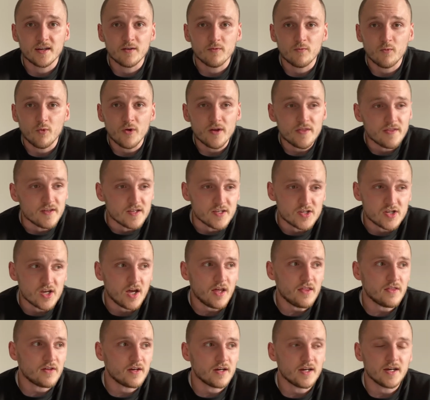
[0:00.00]
with each
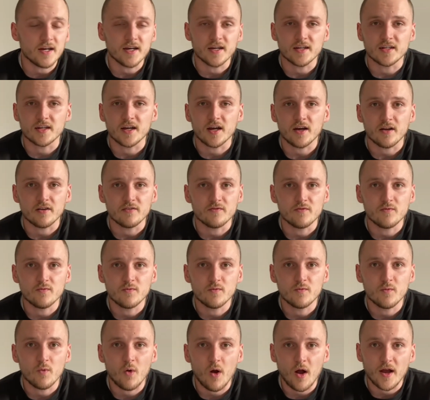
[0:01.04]
other and kind
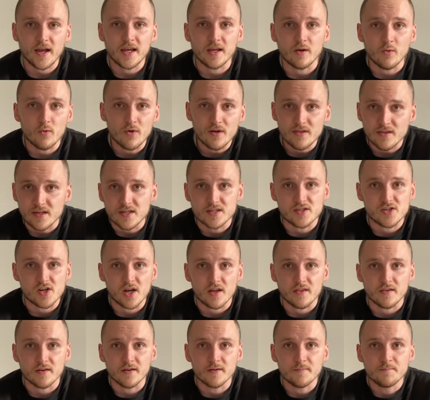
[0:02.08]
of working with each
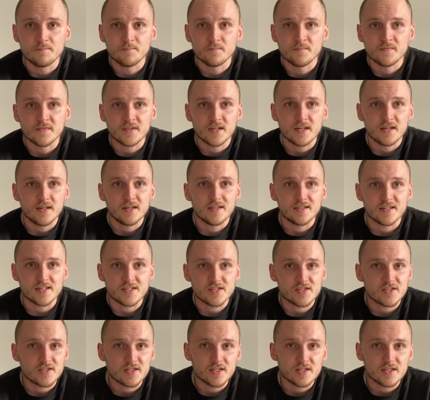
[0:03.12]
other, this